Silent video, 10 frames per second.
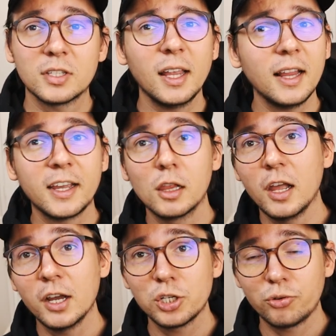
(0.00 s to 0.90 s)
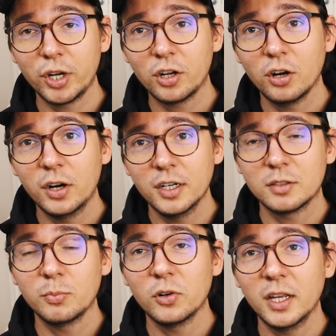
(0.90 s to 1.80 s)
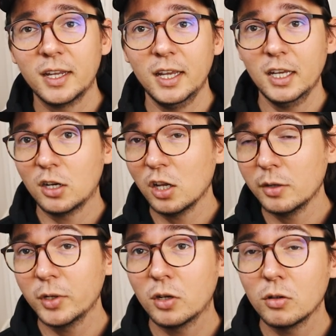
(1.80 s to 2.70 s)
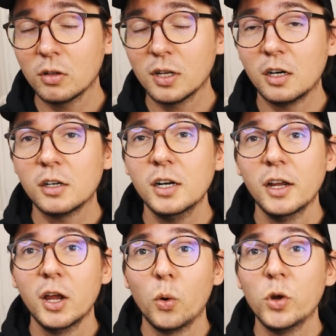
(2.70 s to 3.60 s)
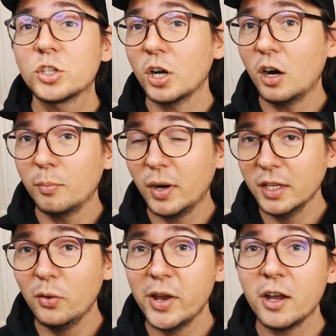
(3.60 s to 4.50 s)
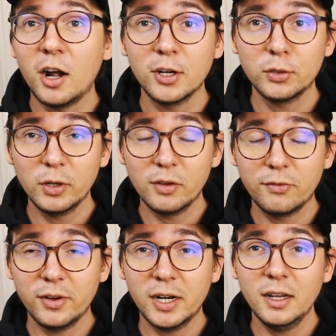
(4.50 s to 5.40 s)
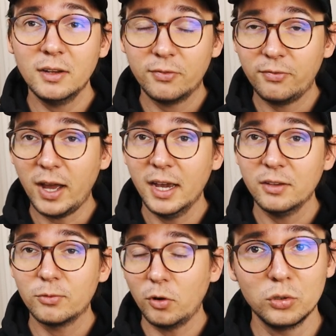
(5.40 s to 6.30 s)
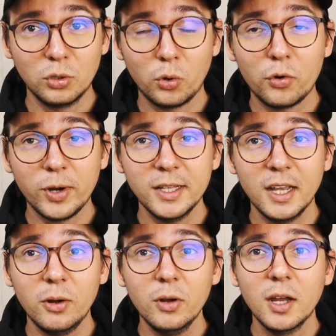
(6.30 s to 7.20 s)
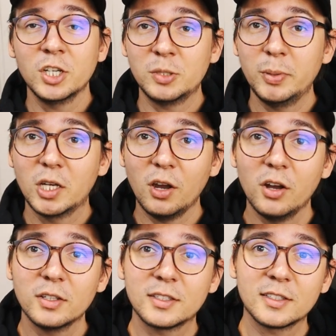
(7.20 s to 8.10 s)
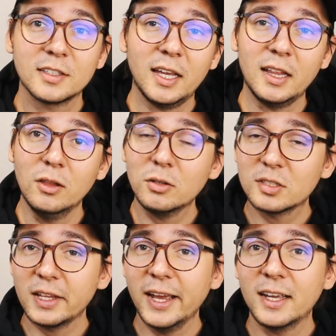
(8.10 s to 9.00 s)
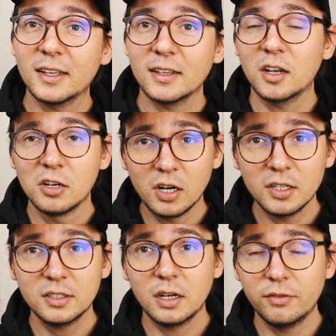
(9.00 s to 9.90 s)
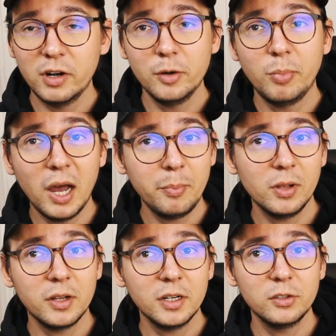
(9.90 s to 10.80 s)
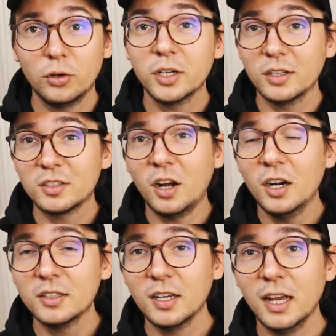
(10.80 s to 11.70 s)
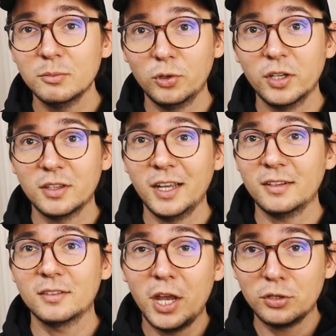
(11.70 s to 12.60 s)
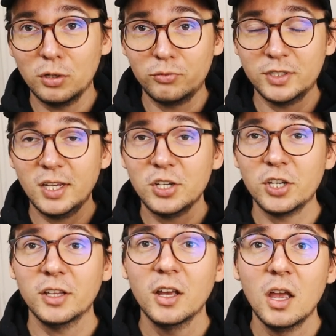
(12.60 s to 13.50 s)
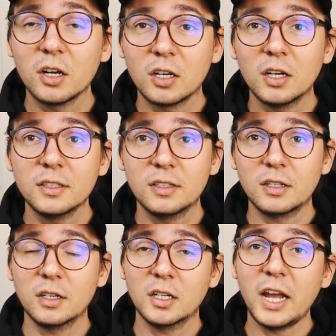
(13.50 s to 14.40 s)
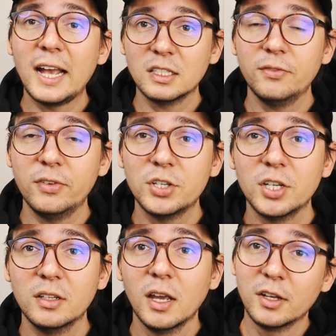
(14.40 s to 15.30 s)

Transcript: it's not like a luxury car, it's more like an economical car, which by the way, are doing very fine on Turo right now, just because it looks like the cars that are very popular during this hard time, during like potential recession, are cars that are gas efficient,